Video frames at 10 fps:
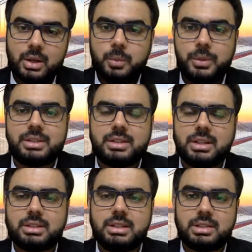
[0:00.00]
with
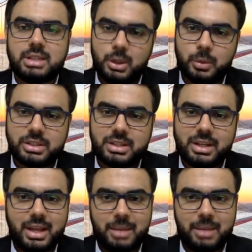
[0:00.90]
such distinguished
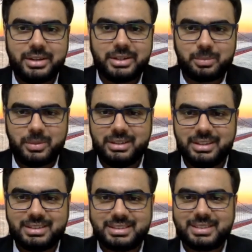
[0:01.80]
and eminent
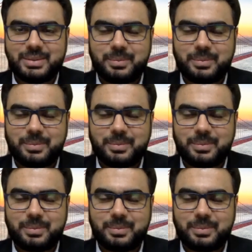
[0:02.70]
speakers.